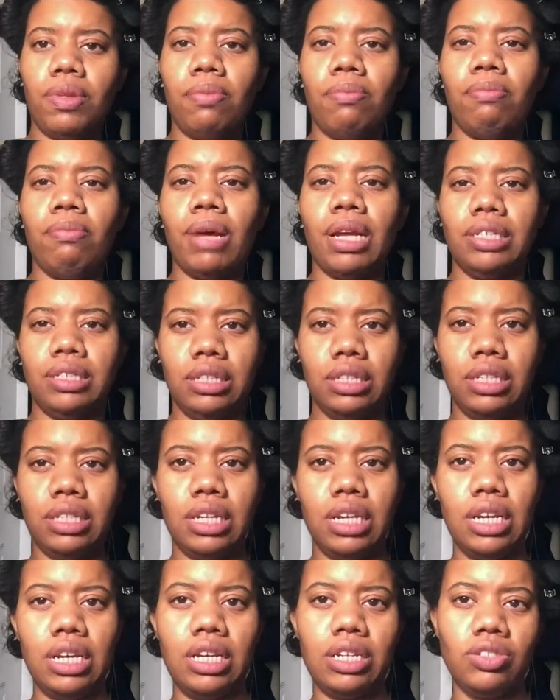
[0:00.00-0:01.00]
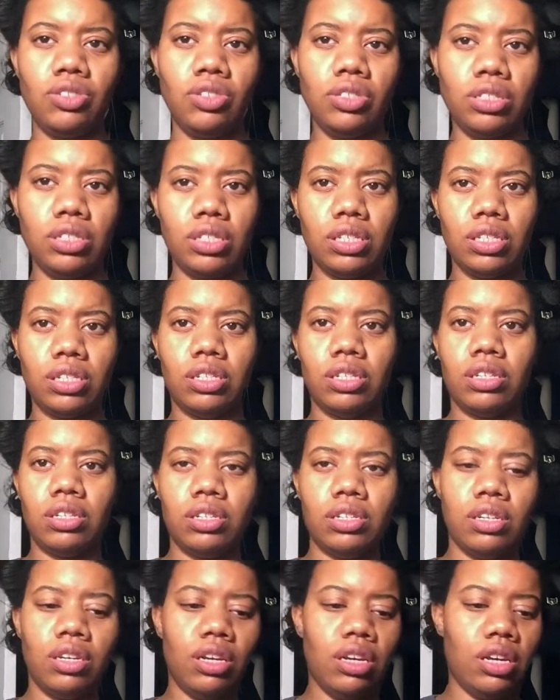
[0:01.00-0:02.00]
mentally just
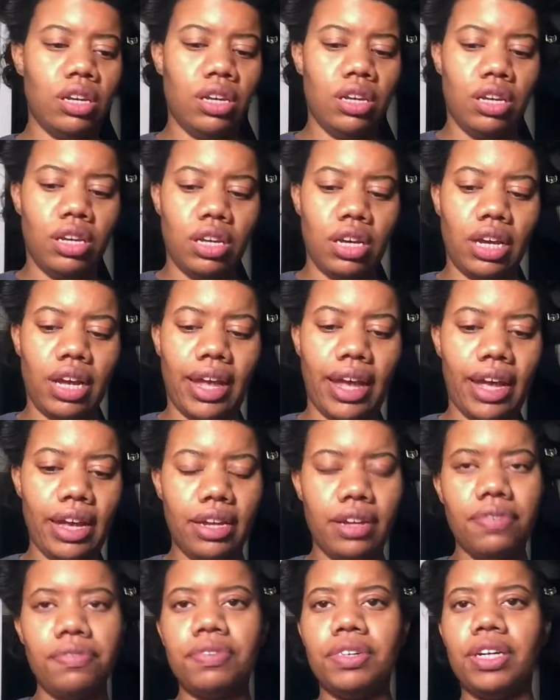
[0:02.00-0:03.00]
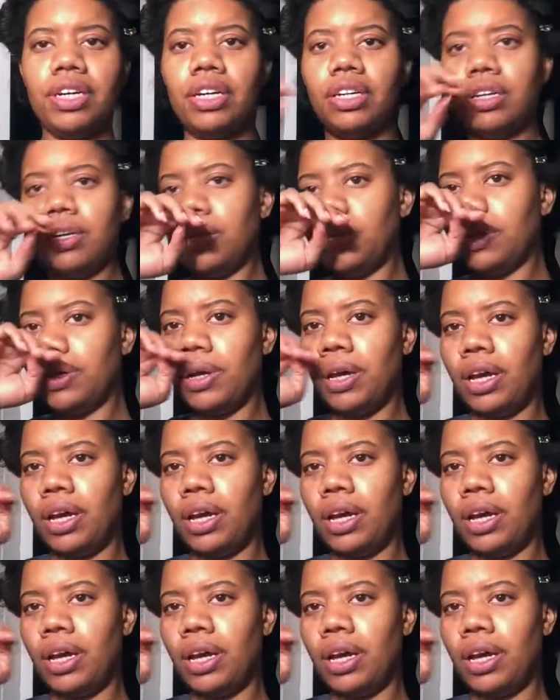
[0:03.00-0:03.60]
kind of done.